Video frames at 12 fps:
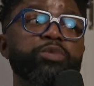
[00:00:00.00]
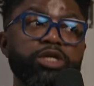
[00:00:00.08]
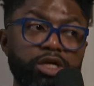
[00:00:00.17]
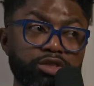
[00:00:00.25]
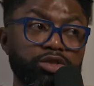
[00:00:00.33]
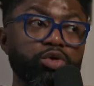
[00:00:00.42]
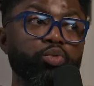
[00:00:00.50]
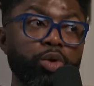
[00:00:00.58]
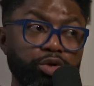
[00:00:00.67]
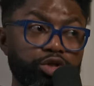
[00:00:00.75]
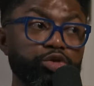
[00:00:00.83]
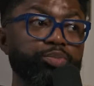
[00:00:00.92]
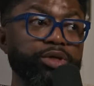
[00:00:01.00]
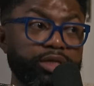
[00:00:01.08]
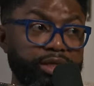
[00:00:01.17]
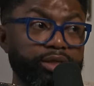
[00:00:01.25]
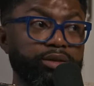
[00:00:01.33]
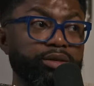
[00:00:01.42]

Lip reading: because of the work you put in.